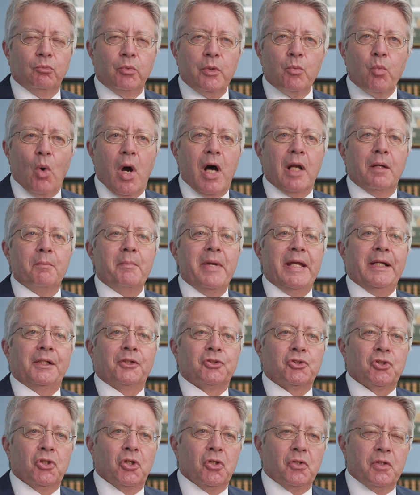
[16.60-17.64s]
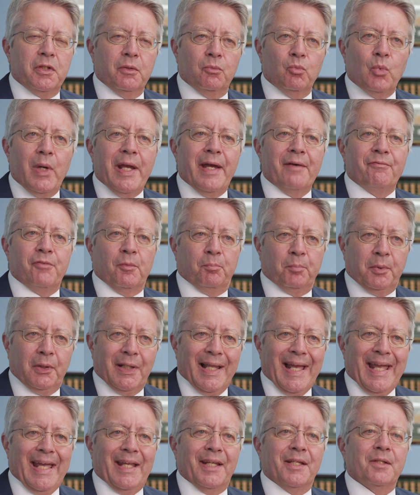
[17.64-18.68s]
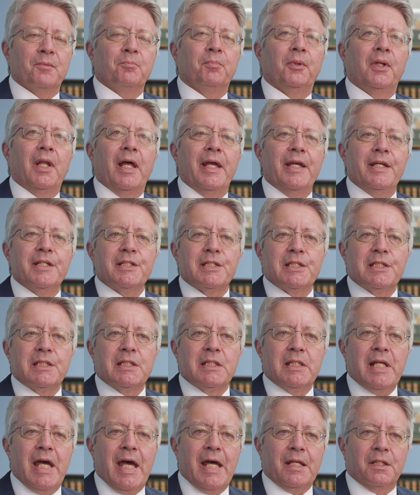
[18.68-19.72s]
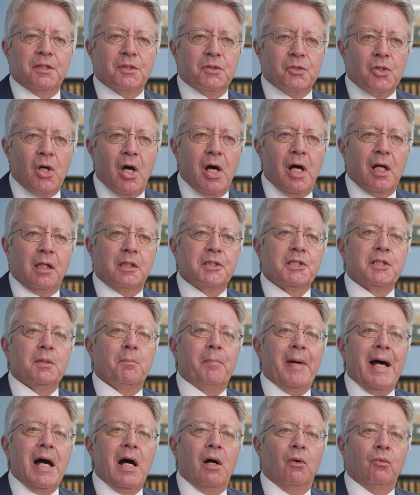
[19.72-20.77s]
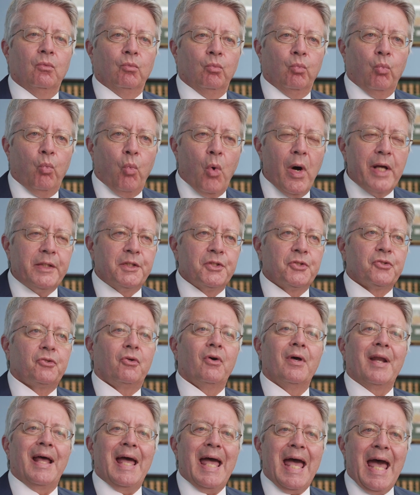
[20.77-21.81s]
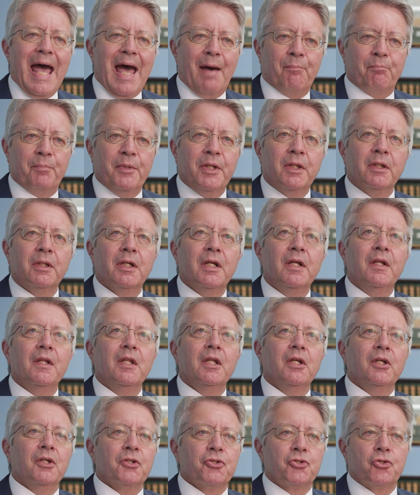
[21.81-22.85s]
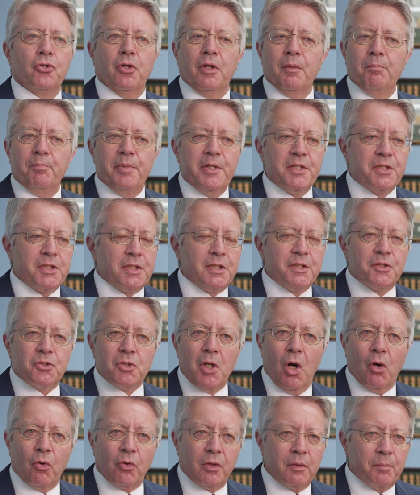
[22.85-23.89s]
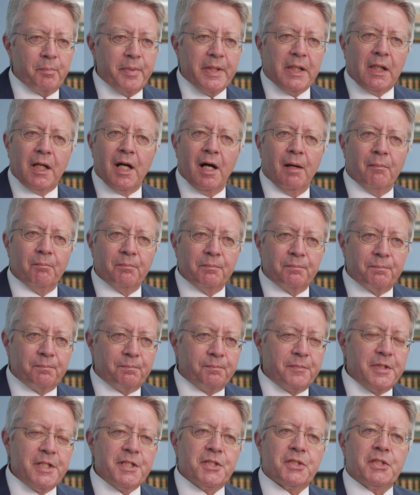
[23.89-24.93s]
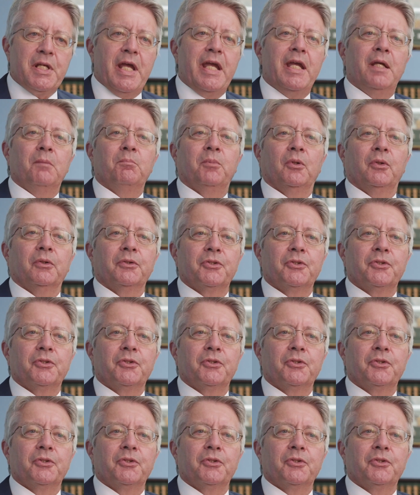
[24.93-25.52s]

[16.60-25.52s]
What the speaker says: we want to make sure that we have a plan in place that talks about what's going to happen should a business owner become disabled